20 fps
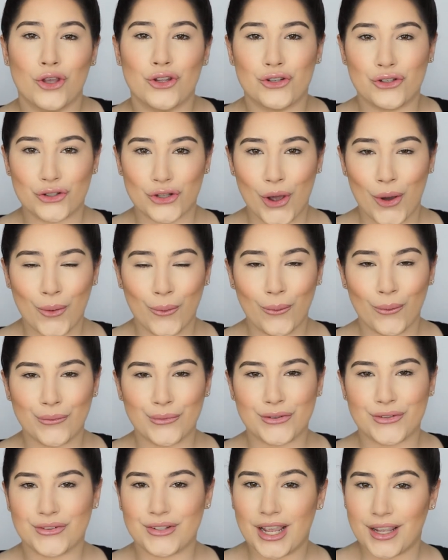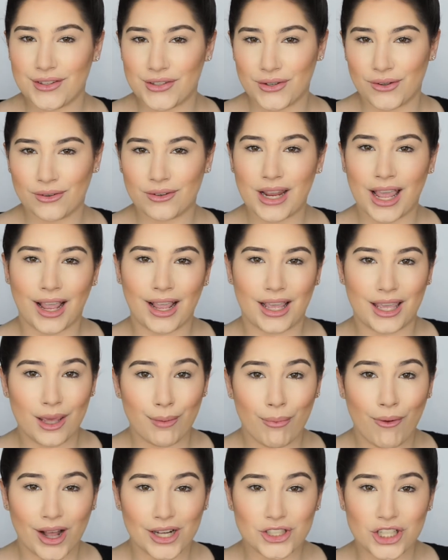So stay tuned and
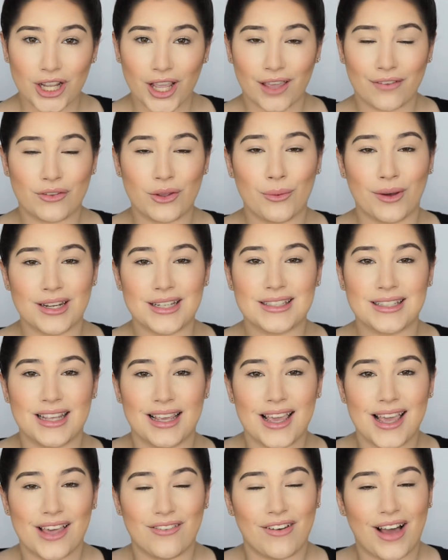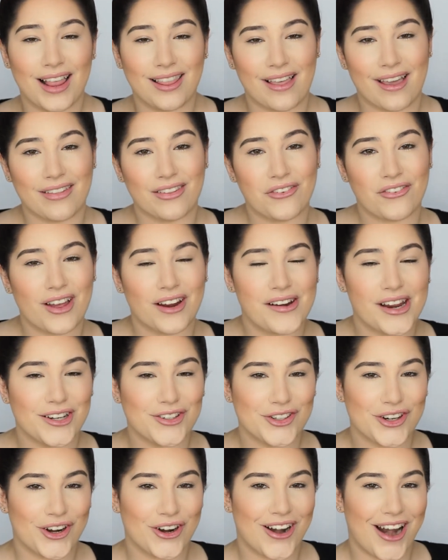keep watching if you want to see if I like the
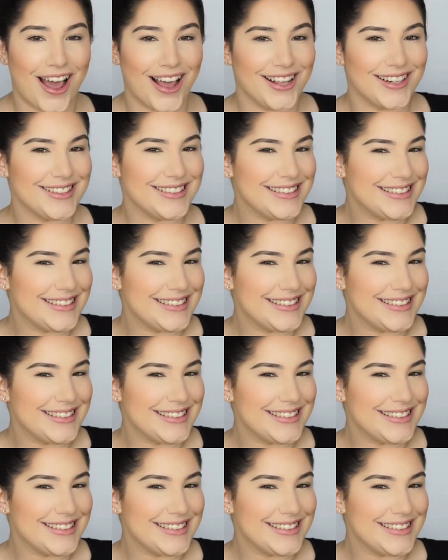foundation or not.